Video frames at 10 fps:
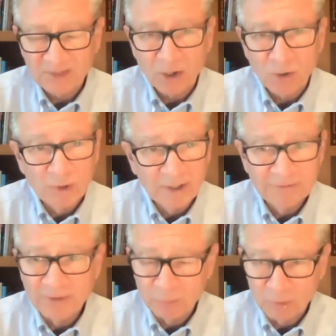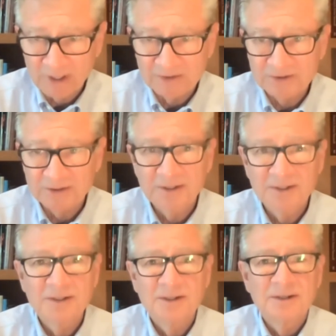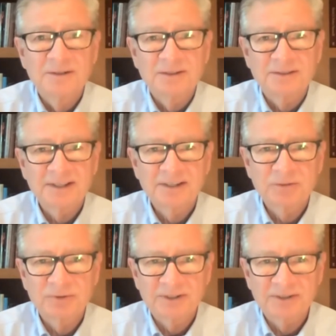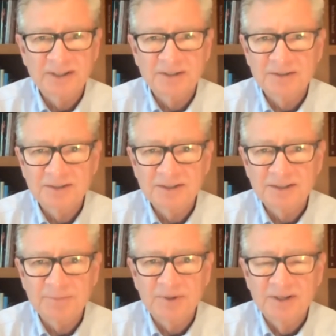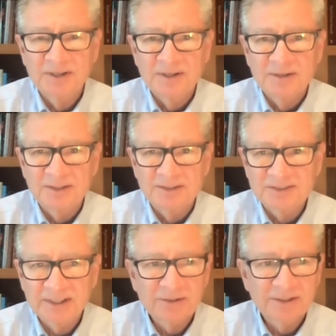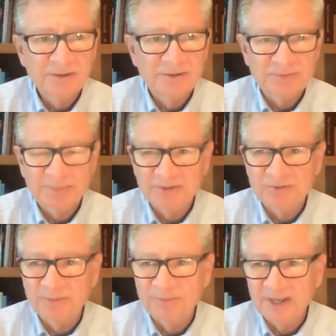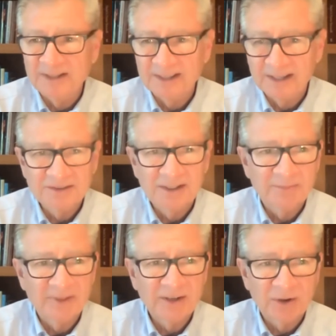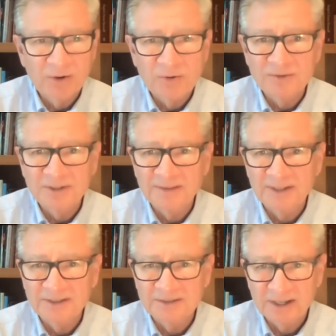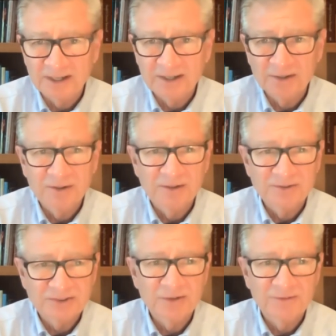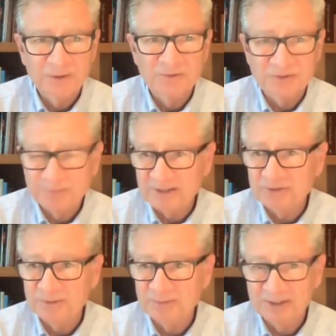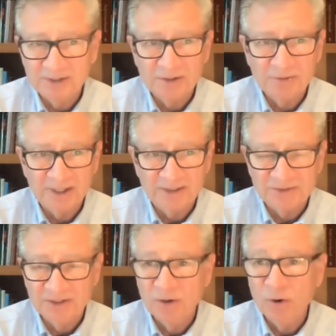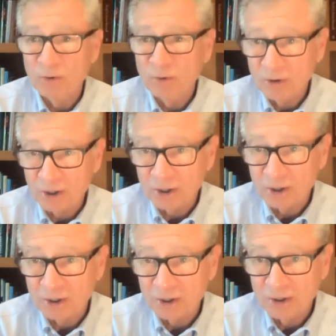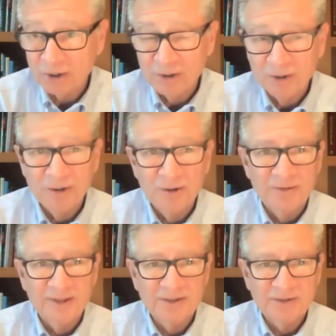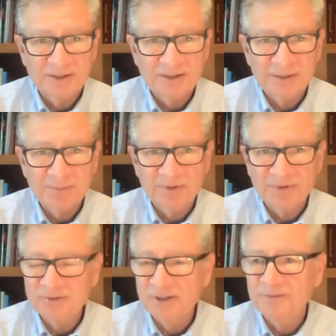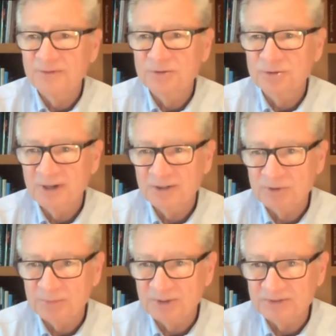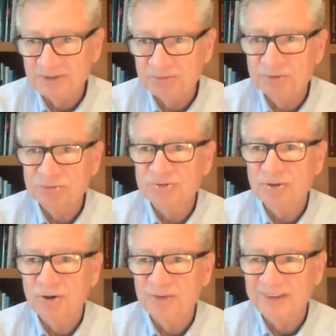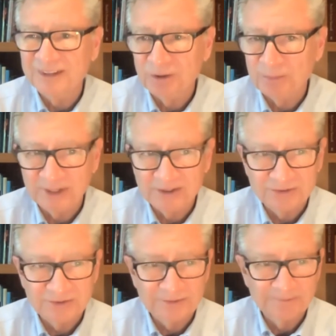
One of them was that they could re- they could keep the cellular spectrum. At that time, they owned the entire cell phone spectrum in the U.S. Or they could keep their telephone directory business, which was called the Yellow Pages.